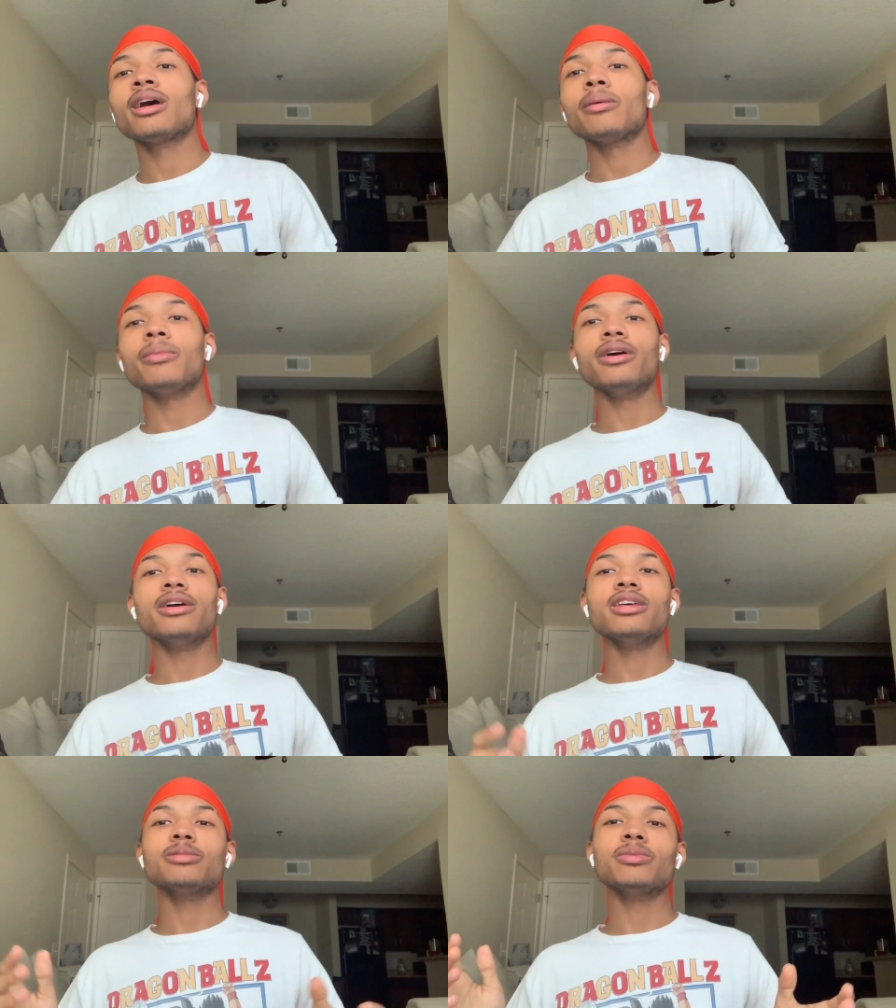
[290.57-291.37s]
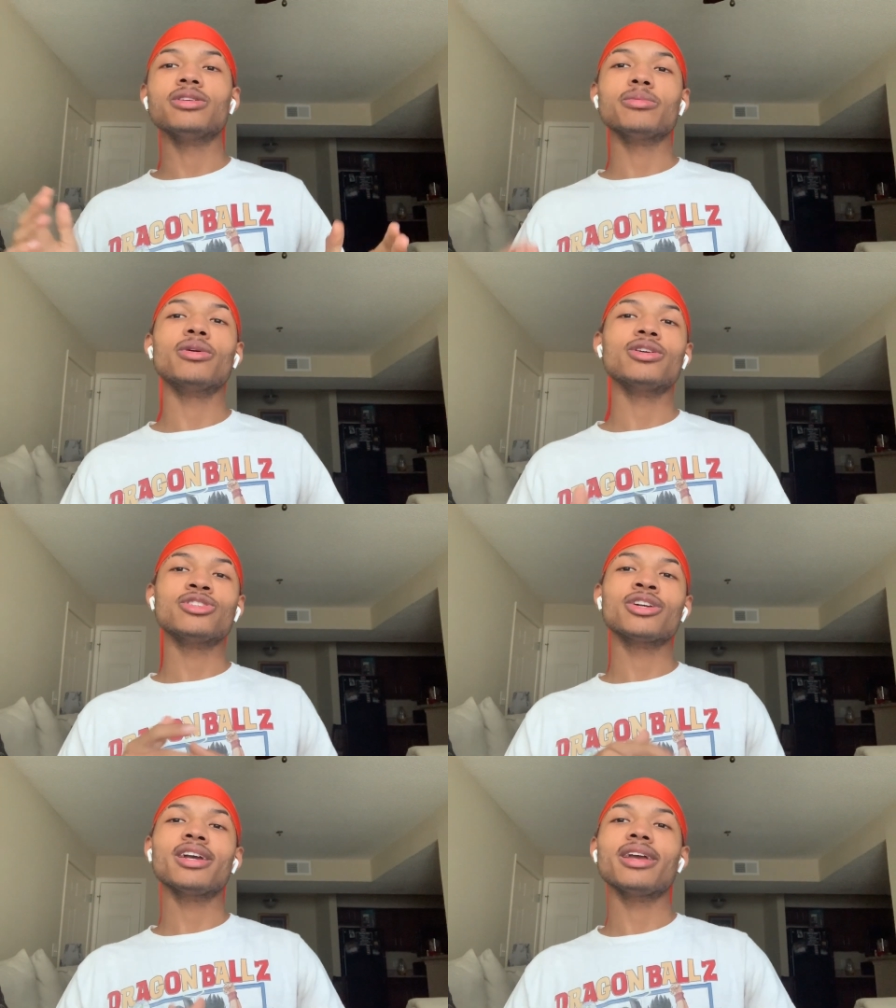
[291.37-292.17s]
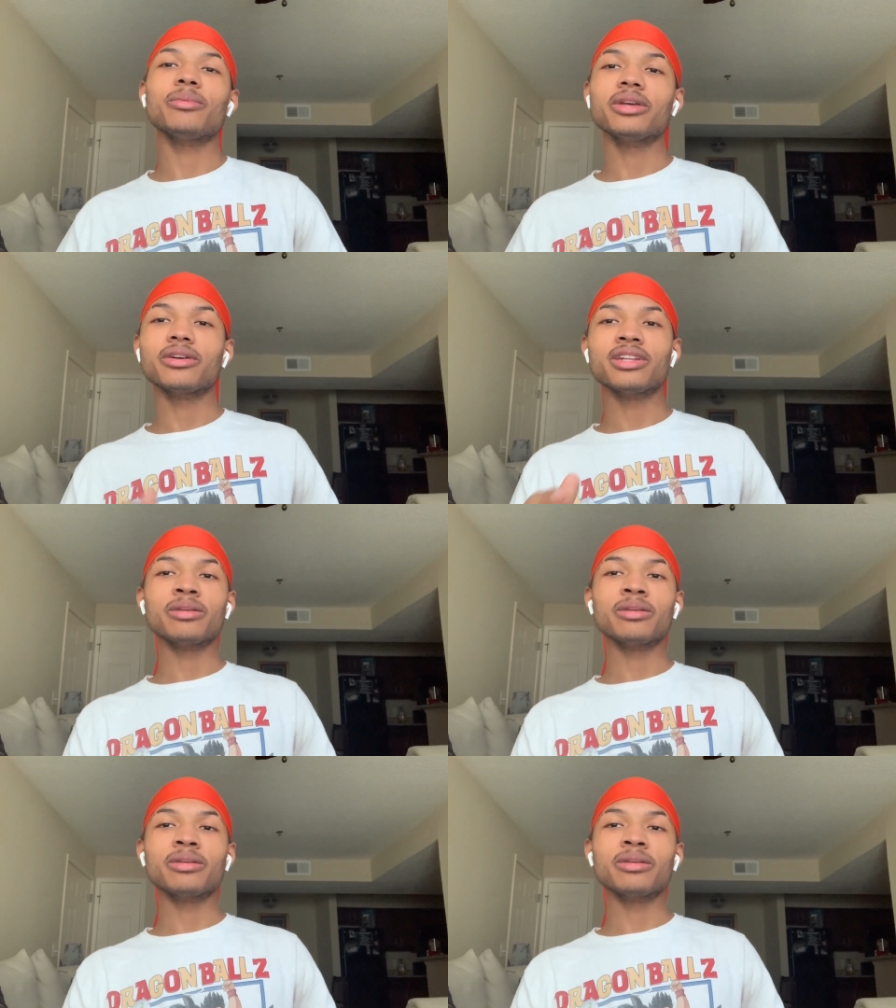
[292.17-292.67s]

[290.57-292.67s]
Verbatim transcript: But it's been your boy Trey, and we all there,